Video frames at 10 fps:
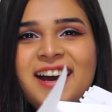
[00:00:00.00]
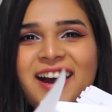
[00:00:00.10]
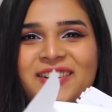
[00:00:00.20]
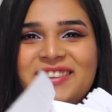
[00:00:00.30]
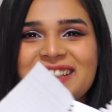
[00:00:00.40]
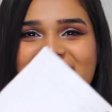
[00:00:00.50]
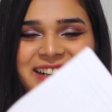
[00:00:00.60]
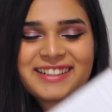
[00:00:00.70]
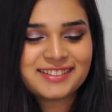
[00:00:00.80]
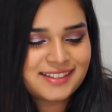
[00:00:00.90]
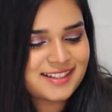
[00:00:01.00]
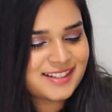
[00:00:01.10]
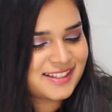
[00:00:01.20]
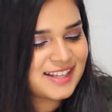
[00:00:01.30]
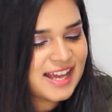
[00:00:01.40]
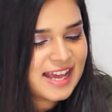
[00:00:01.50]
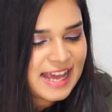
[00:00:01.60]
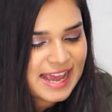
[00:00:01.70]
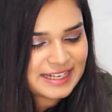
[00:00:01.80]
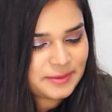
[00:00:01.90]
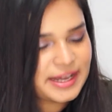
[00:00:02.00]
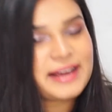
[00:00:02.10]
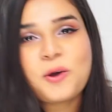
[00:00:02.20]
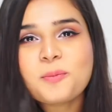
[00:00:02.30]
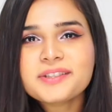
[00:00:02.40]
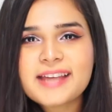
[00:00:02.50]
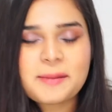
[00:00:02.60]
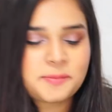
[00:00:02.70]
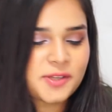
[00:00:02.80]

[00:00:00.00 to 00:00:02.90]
how detailed this is. Anyway, I hope this helps